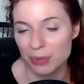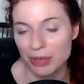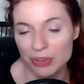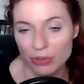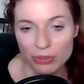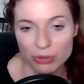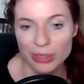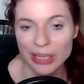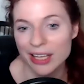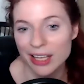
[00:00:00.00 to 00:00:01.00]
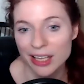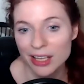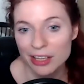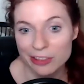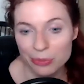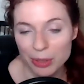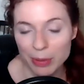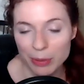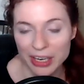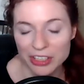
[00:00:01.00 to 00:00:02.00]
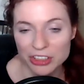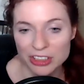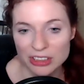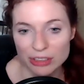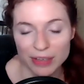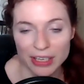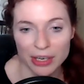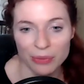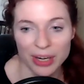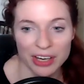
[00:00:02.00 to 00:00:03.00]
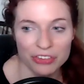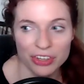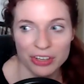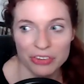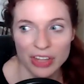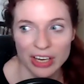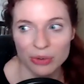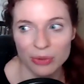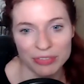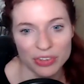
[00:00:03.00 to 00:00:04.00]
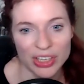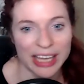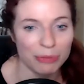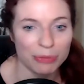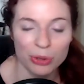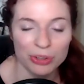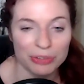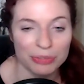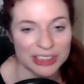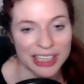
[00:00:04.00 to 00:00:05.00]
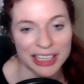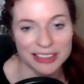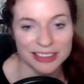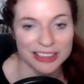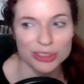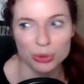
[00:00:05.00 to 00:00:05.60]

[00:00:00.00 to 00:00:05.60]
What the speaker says: if it's also like 3-bet ranges and defending ranges, then you have to account for all the different sizes.